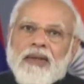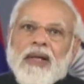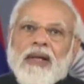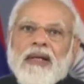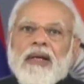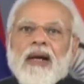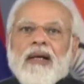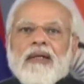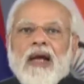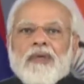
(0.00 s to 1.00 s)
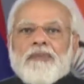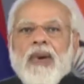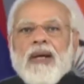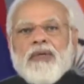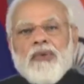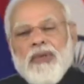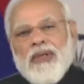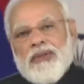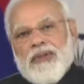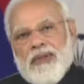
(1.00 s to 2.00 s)
the renal transplant
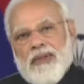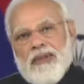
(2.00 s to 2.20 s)
unit,